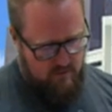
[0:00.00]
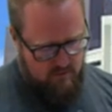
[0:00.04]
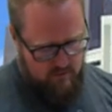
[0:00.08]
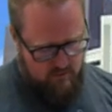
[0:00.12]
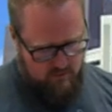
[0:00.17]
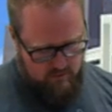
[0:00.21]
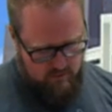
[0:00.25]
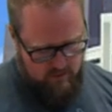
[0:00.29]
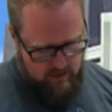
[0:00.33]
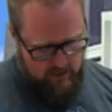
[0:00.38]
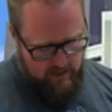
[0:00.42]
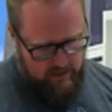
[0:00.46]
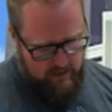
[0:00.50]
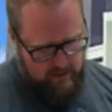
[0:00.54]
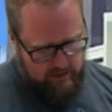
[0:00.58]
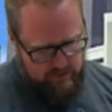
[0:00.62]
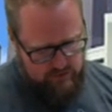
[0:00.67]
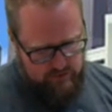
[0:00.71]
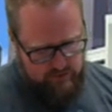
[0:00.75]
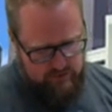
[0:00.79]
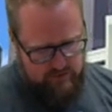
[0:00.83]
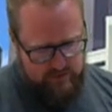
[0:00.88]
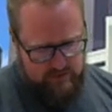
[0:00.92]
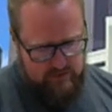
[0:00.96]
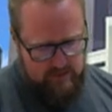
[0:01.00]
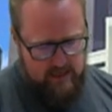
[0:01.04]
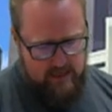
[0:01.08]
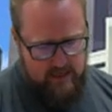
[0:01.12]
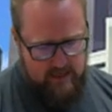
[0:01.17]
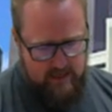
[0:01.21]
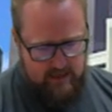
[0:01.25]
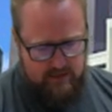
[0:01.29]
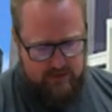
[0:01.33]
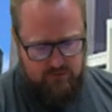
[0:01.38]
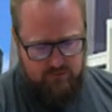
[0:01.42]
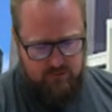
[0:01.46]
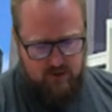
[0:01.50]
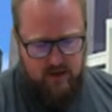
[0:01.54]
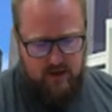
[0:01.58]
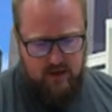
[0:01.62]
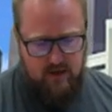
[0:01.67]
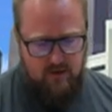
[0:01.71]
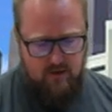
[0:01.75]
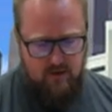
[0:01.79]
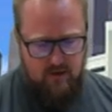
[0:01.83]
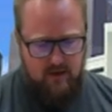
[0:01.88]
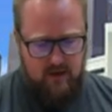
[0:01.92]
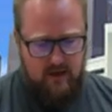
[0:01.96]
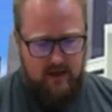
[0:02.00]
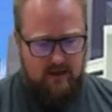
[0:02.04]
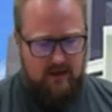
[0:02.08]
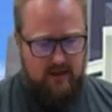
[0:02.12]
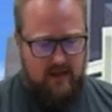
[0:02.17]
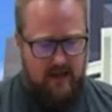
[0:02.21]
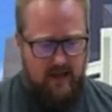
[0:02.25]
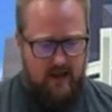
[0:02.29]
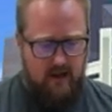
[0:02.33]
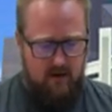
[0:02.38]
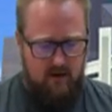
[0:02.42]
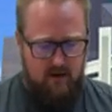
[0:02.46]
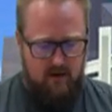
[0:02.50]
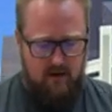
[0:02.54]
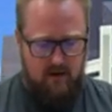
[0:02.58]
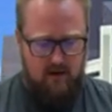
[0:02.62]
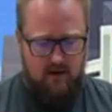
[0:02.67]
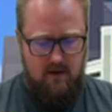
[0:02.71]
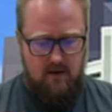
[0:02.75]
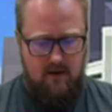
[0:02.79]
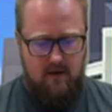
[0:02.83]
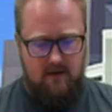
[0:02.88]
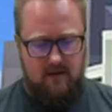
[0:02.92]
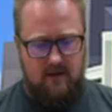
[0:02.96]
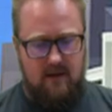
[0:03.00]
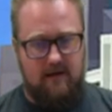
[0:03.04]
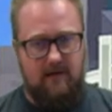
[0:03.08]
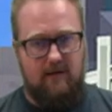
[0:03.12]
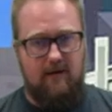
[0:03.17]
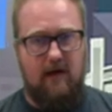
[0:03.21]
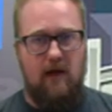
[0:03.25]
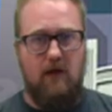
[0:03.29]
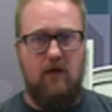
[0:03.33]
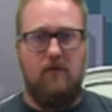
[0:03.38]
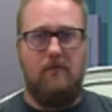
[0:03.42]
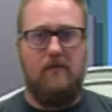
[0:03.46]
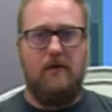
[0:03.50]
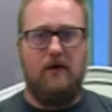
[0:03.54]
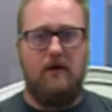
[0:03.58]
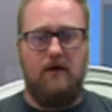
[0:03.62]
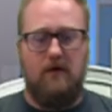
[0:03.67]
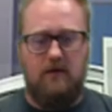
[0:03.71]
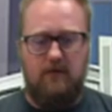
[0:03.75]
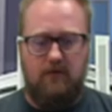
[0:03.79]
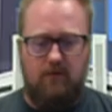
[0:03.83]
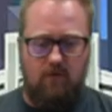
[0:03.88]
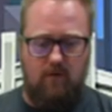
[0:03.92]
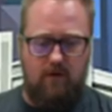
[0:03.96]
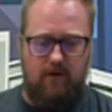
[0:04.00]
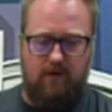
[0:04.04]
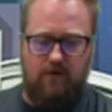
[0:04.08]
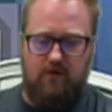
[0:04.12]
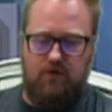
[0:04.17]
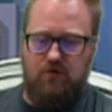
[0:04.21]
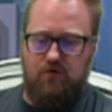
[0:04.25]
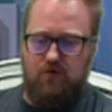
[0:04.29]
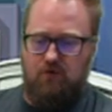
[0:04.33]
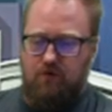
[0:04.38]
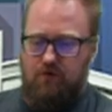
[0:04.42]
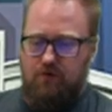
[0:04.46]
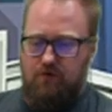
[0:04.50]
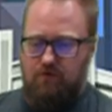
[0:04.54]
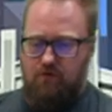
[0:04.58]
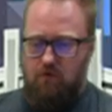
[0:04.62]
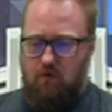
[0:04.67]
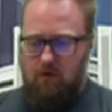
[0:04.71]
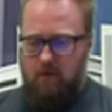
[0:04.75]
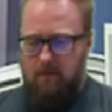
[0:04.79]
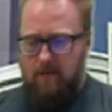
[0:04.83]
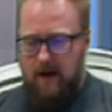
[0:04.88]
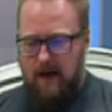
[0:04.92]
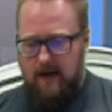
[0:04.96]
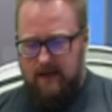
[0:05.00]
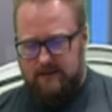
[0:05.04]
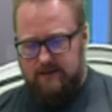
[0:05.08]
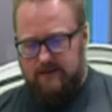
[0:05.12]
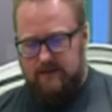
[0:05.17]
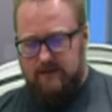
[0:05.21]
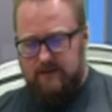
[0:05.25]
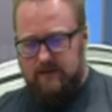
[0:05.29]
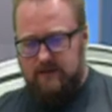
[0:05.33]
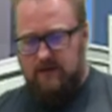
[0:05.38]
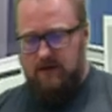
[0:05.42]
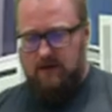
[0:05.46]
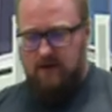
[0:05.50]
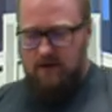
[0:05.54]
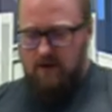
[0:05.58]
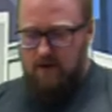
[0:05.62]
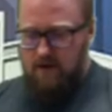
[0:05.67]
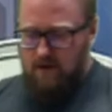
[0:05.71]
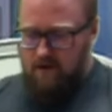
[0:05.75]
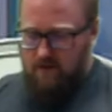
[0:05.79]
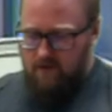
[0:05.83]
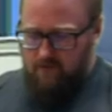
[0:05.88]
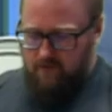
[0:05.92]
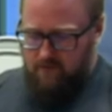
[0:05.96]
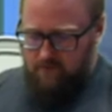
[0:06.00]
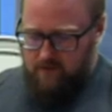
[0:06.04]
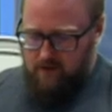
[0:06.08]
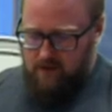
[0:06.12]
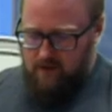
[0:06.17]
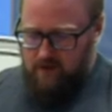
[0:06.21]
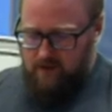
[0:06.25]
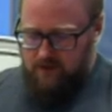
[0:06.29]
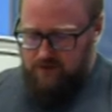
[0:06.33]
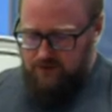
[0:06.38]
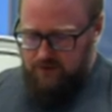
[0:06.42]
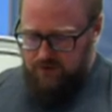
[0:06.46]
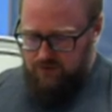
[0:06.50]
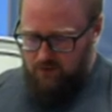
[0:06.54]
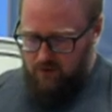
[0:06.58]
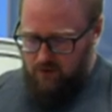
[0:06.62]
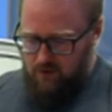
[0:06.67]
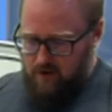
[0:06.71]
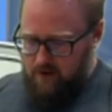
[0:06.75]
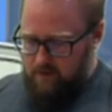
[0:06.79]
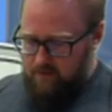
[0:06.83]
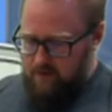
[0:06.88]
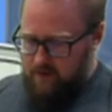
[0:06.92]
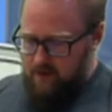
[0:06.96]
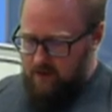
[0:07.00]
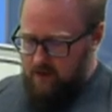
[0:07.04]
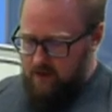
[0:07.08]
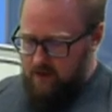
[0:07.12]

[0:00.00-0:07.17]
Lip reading: That guy just slides right in there like that. That's how you build one of the short drawer boxes from the Collection Drawer Company.